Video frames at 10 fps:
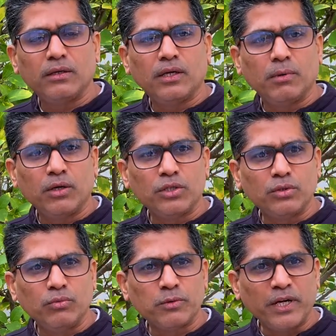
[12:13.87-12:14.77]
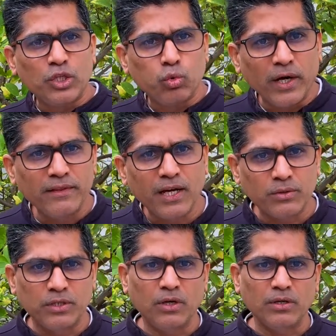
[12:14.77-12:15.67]

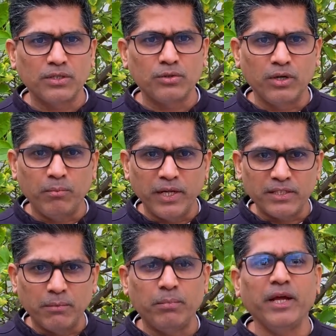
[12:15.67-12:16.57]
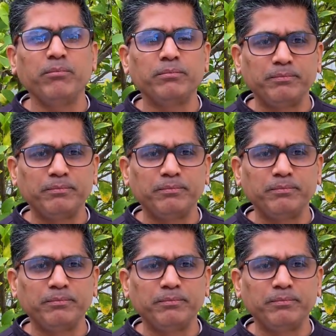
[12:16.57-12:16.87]
$20,000 to replace that pipe.